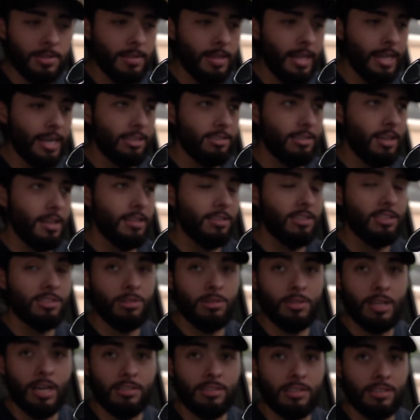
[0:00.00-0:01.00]
Like I said, it's a
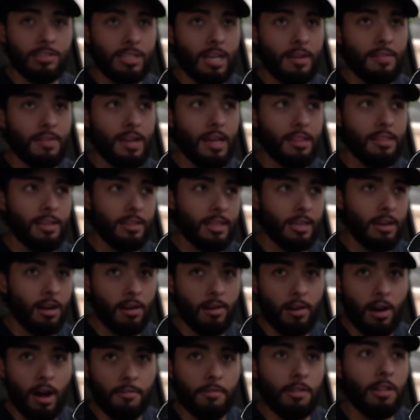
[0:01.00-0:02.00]
2007. I think they got
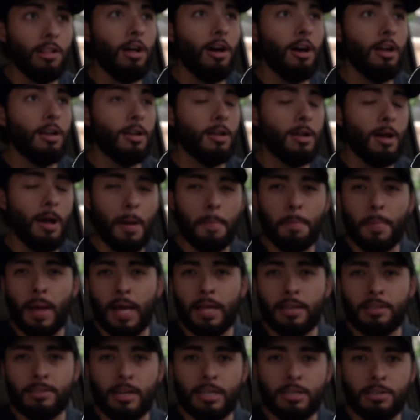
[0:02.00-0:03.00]
it off a lot. I'm
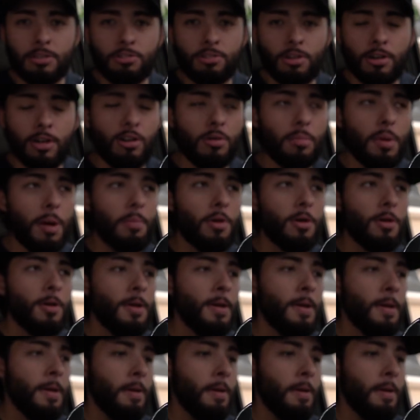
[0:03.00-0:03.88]
not entirely sure, I don't remember.